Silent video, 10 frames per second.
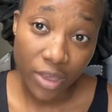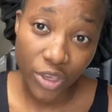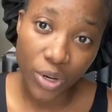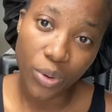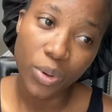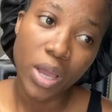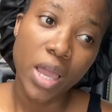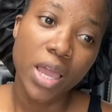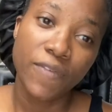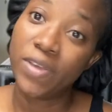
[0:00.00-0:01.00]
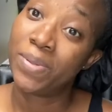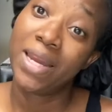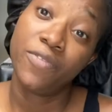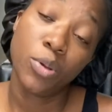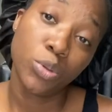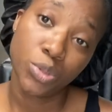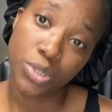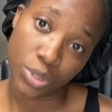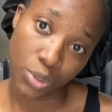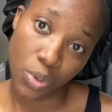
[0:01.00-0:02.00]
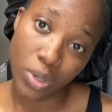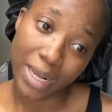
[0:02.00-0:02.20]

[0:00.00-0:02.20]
you know, especially if you're going to the store.